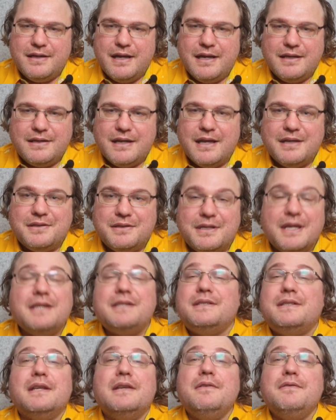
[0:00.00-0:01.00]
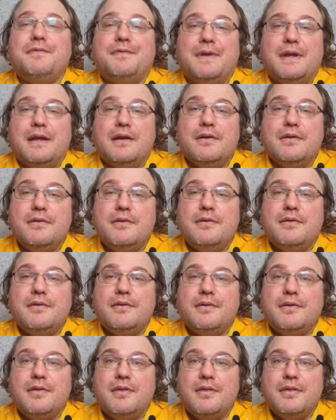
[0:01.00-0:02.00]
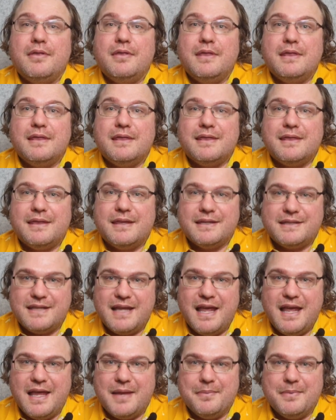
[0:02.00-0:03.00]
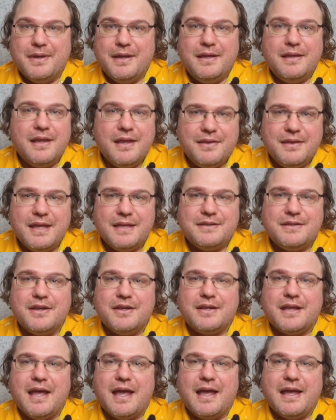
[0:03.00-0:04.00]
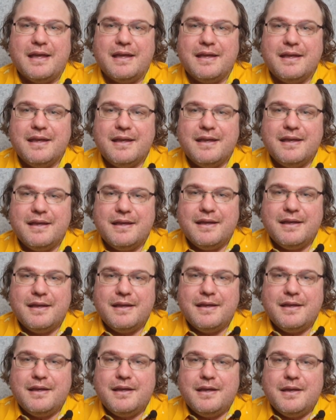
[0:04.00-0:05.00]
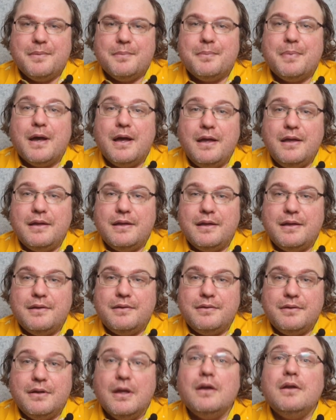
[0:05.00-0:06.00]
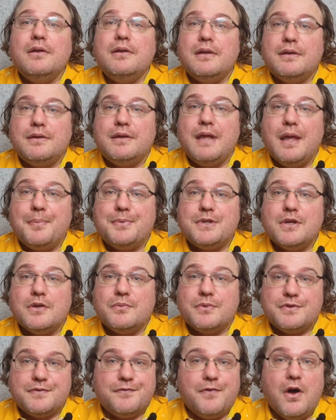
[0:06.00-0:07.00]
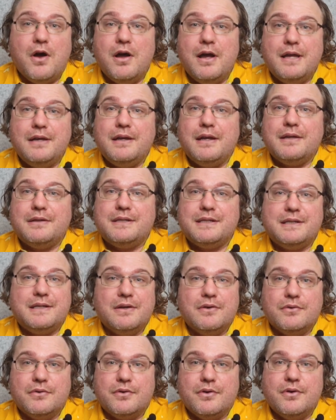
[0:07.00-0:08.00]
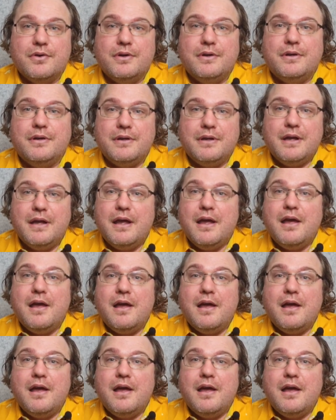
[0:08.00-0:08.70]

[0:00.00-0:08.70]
didn't feel the same. And that's okay. But, yeah, the episode was fine. It's still good. It